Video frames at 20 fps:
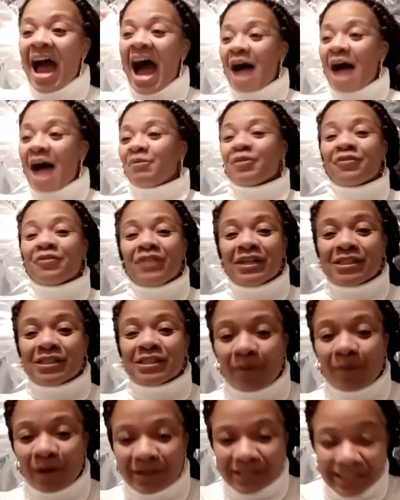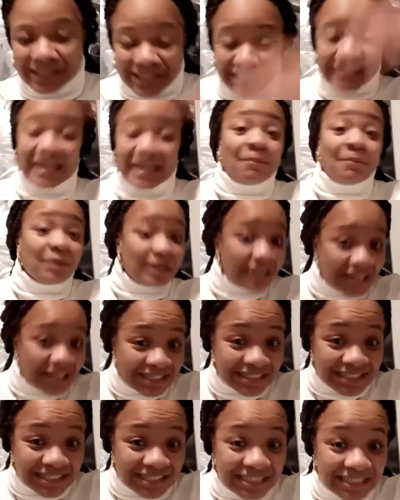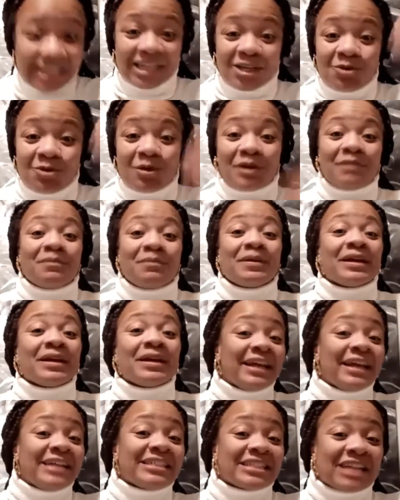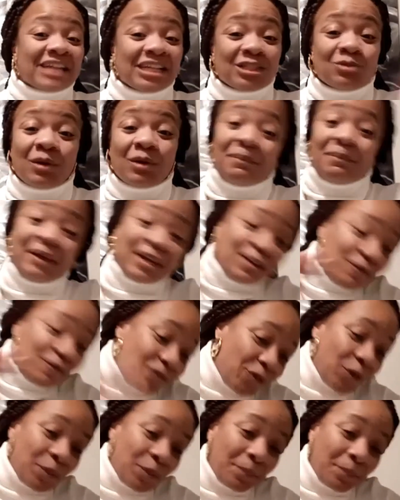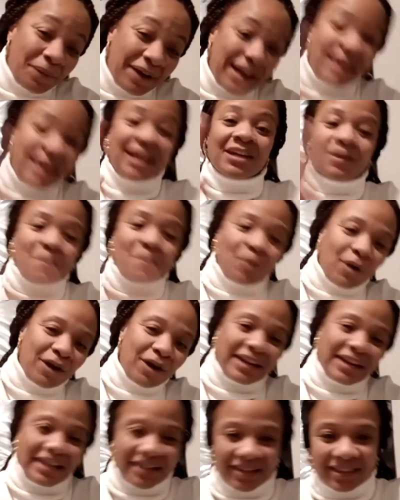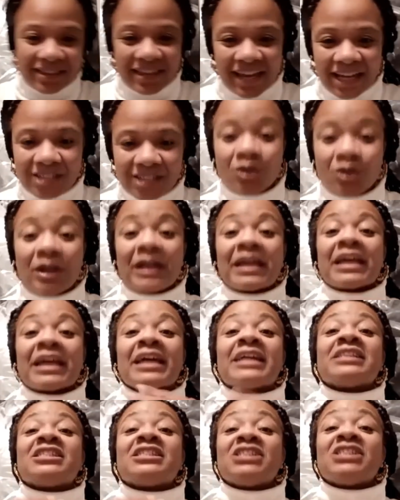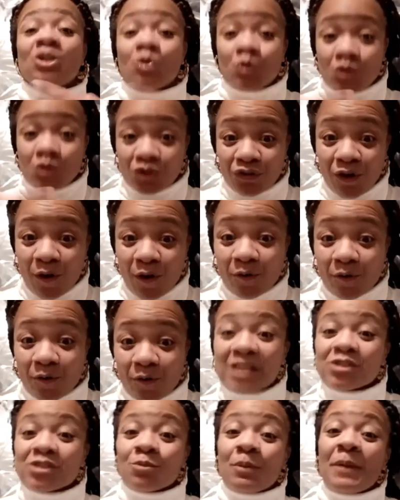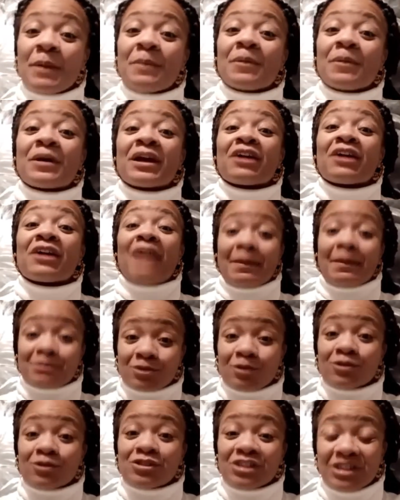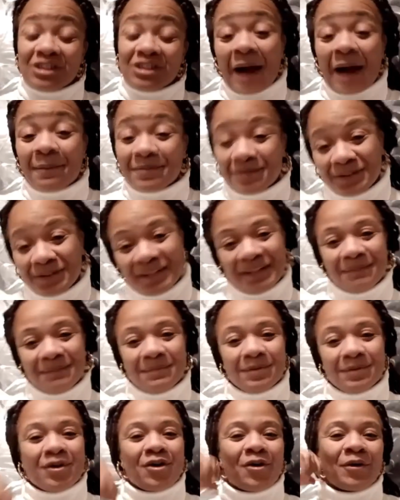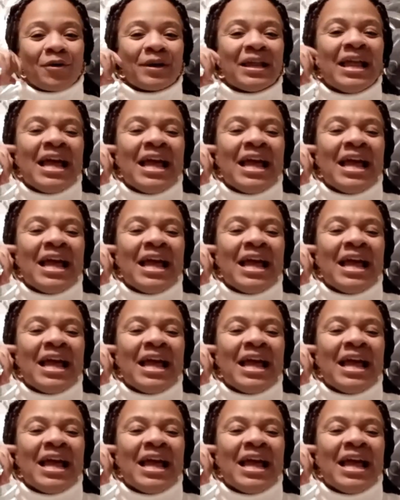I'm a rich person and I'm a legend. You want to be a legend because you want to make your footprint, the mark in the thing so they can continue to grow, so people can grasp onto your opportunity from going.